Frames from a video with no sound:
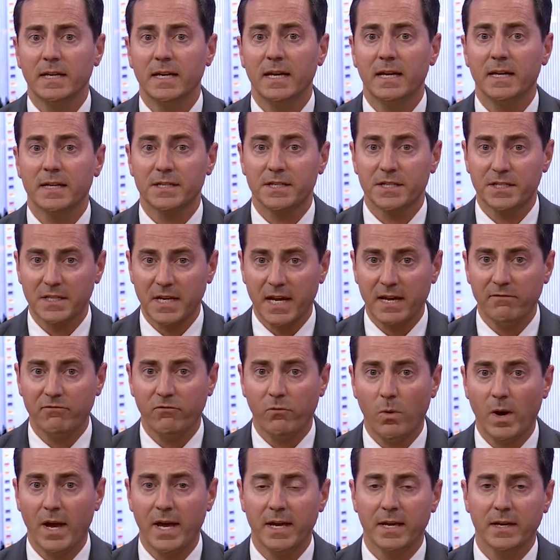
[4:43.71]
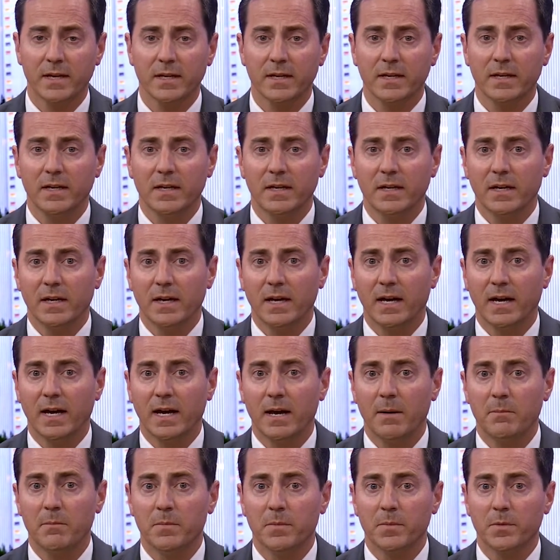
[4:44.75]
in a safe way
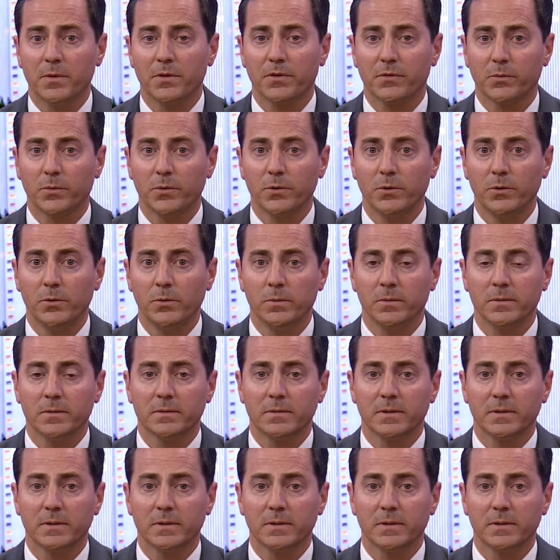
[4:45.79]
um, through